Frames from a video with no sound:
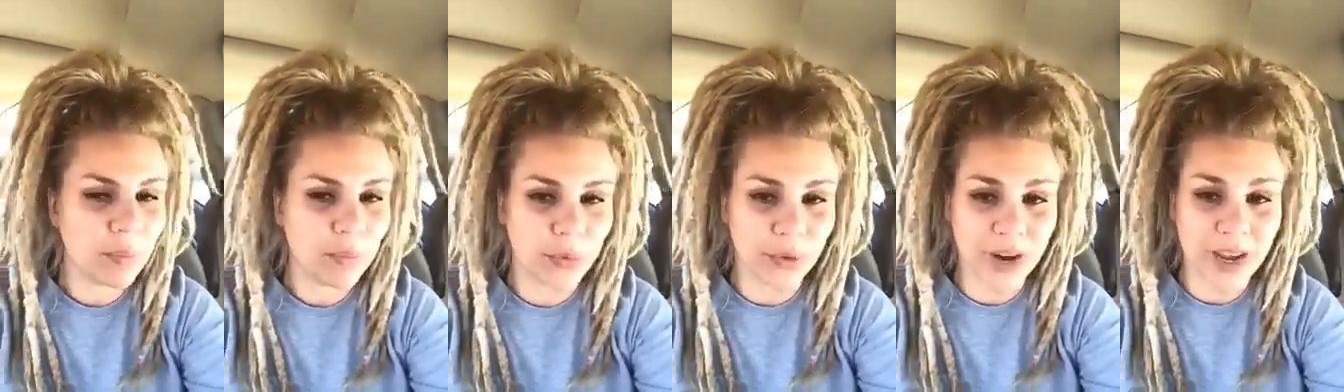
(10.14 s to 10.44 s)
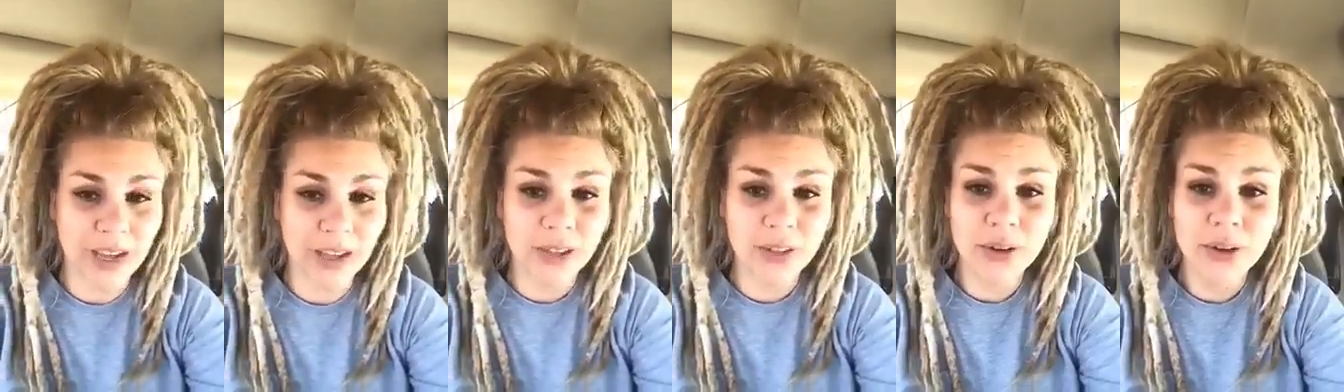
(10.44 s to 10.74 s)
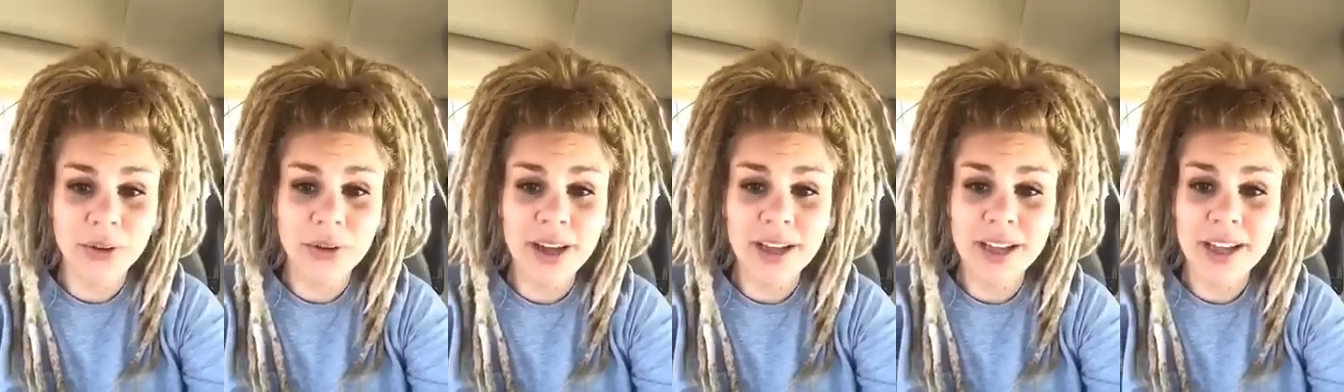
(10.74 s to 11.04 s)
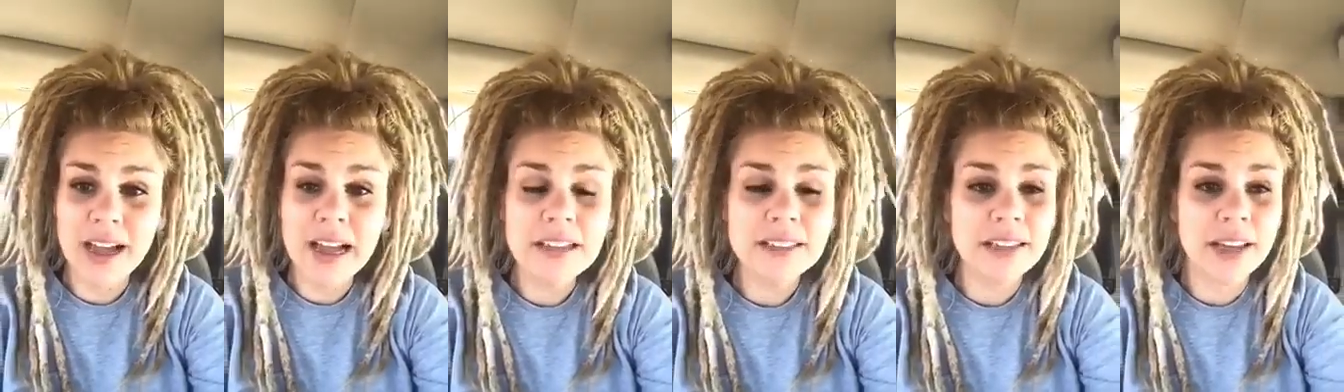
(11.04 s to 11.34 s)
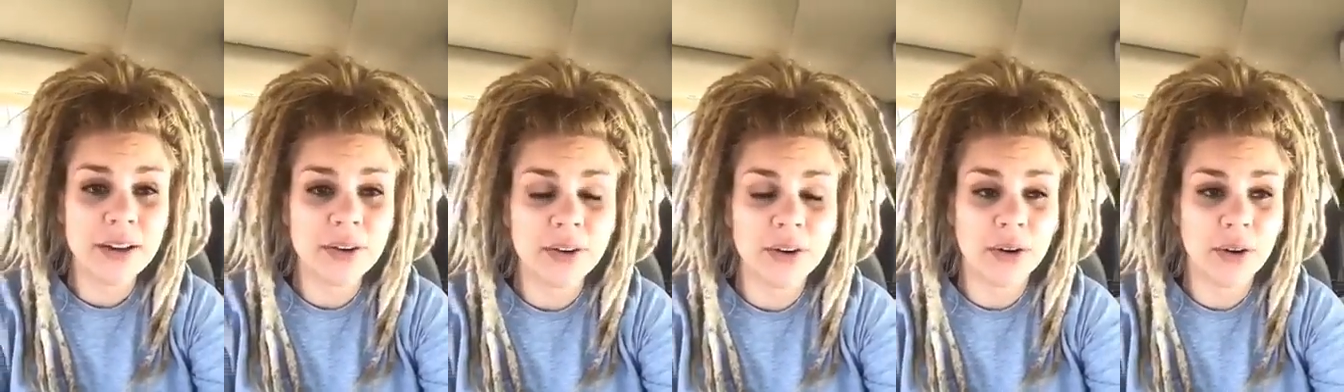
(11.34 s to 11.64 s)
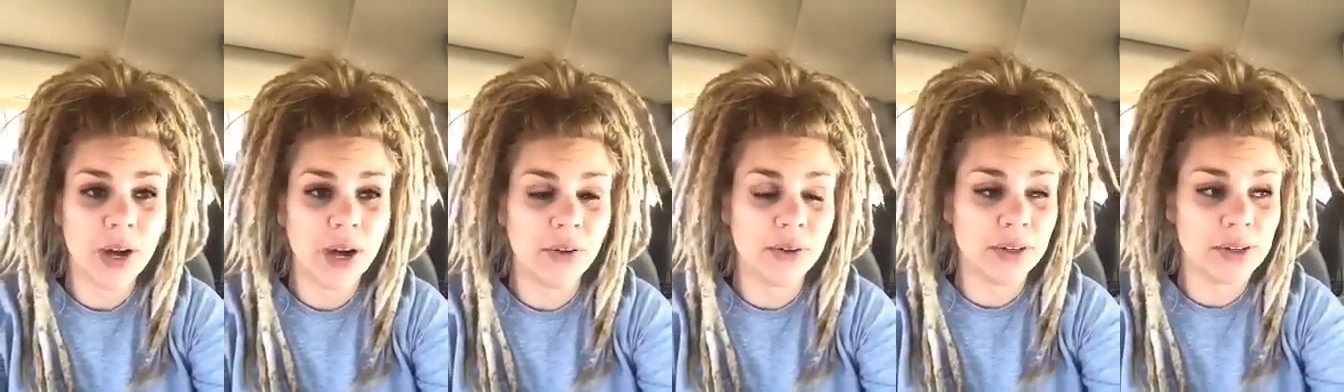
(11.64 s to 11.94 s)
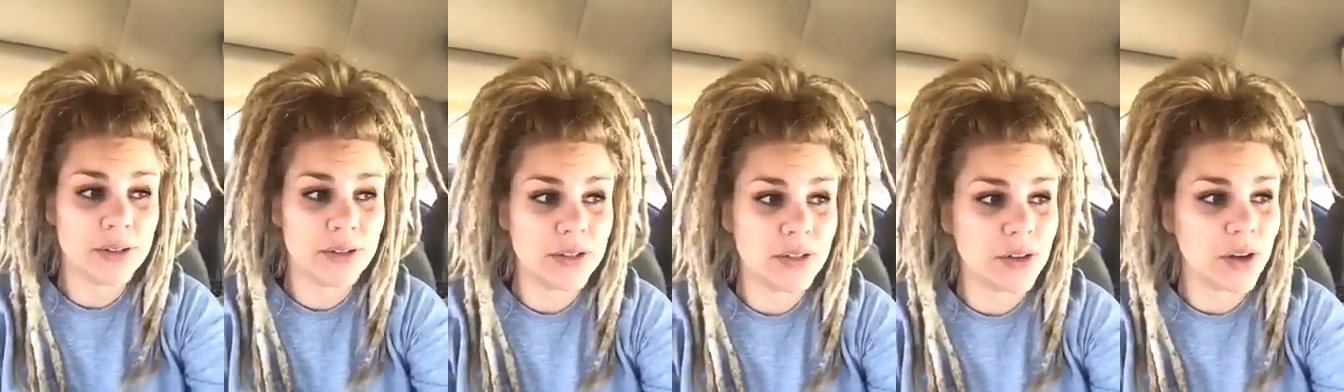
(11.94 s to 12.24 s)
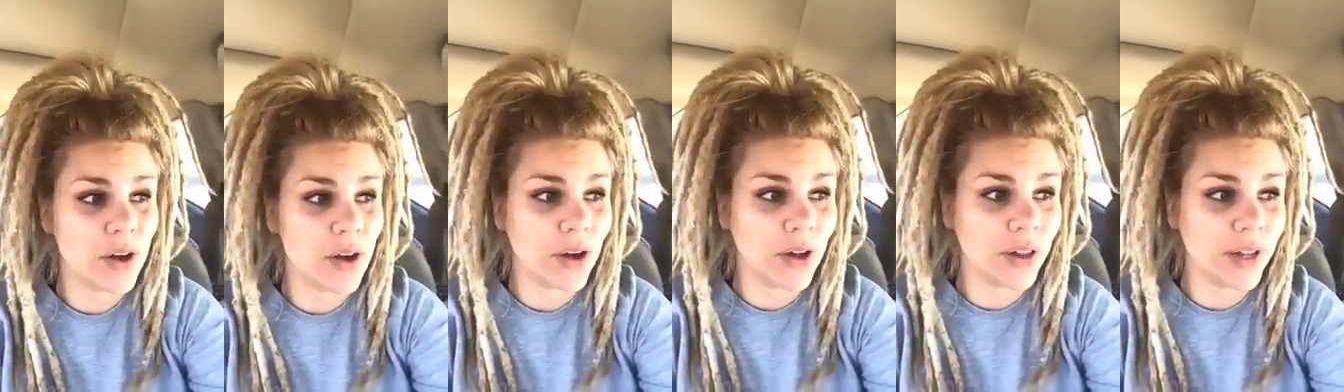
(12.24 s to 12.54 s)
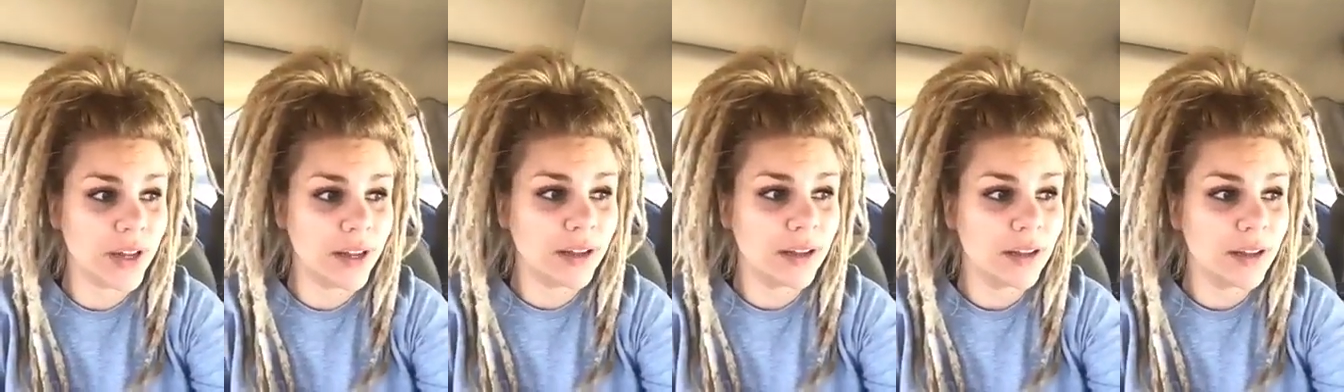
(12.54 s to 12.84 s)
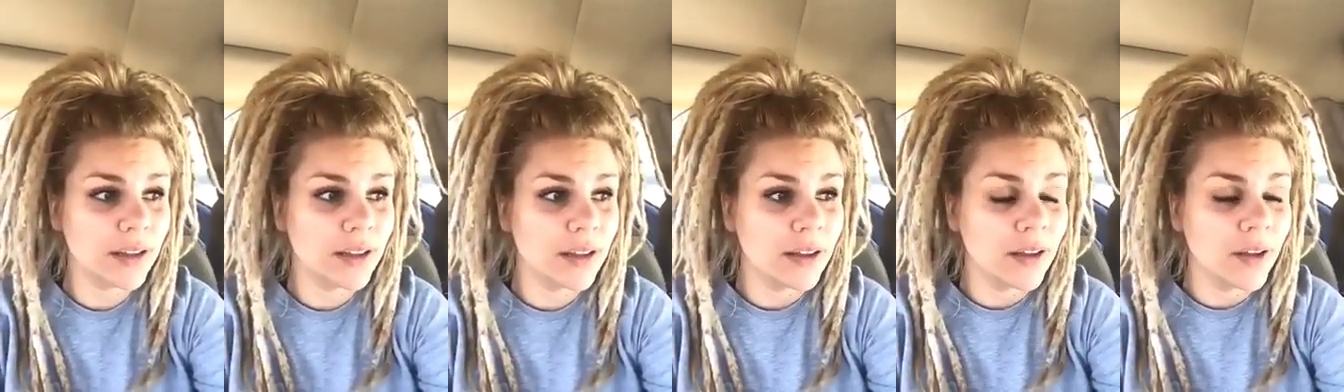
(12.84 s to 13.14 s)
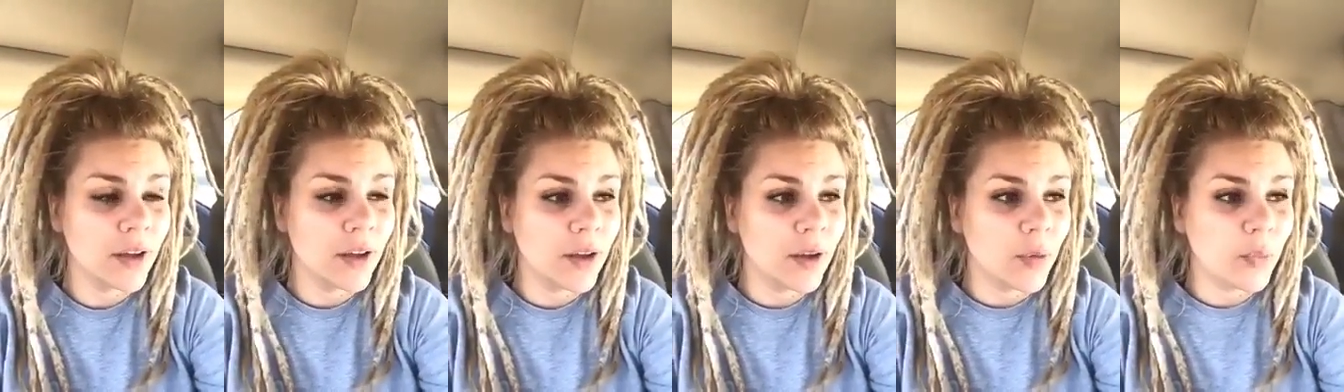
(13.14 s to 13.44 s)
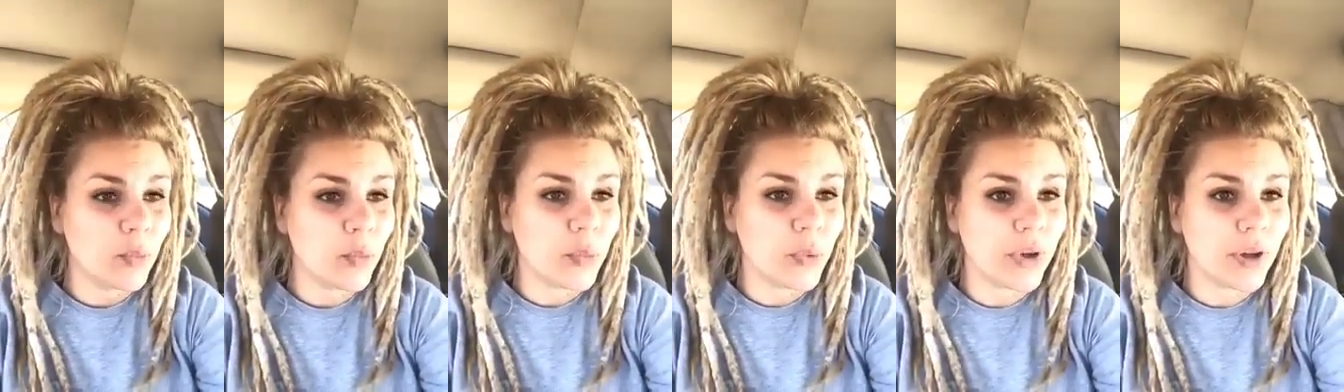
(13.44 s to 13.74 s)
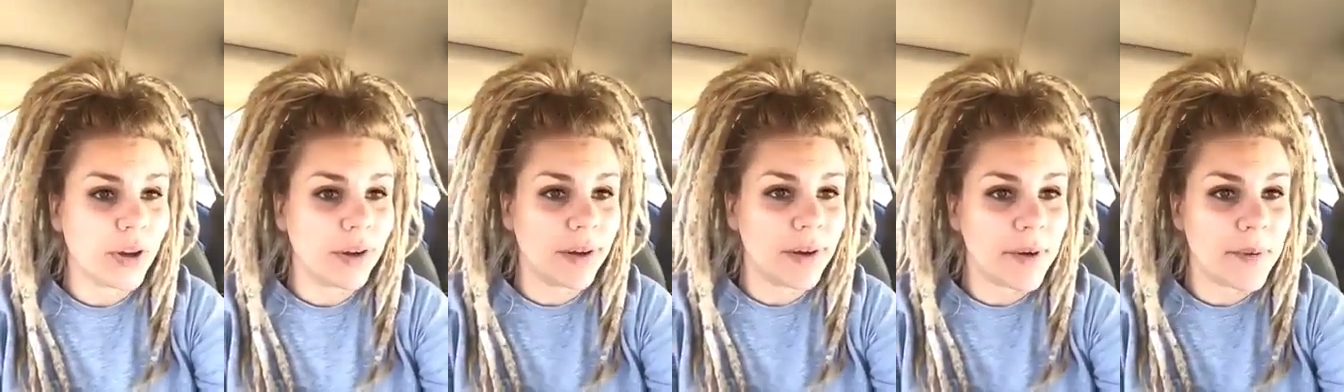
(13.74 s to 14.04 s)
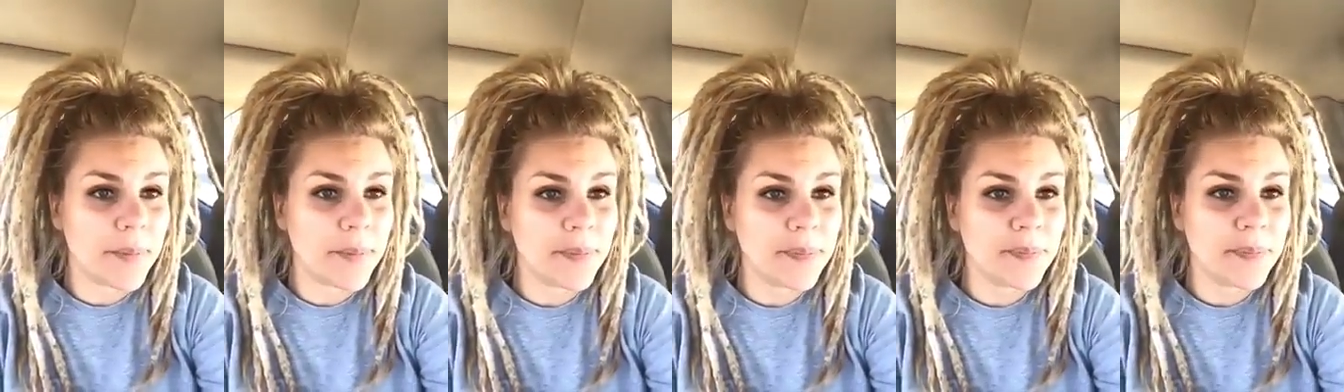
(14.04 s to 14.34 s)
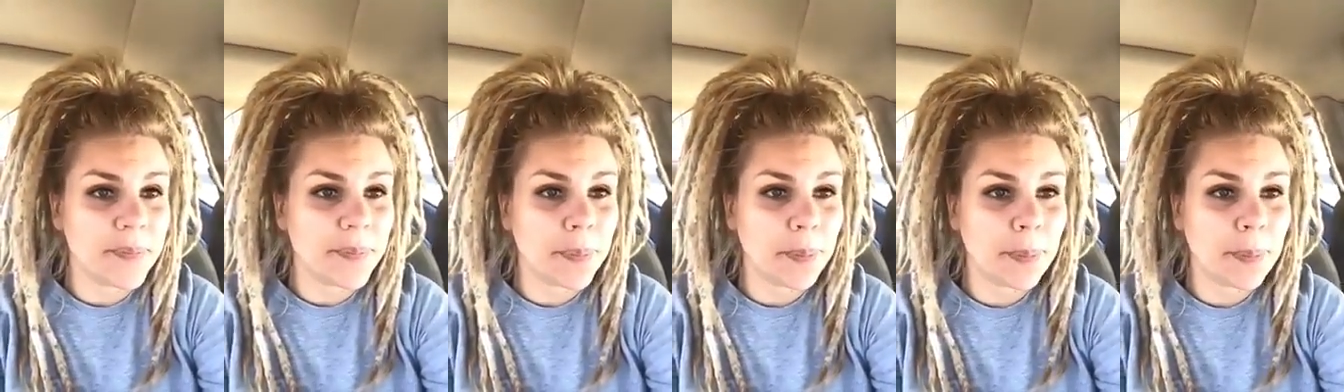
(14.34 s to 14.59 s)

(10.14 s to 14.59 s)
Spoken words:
breakthrough, I guess. I don't know how else to call it. But it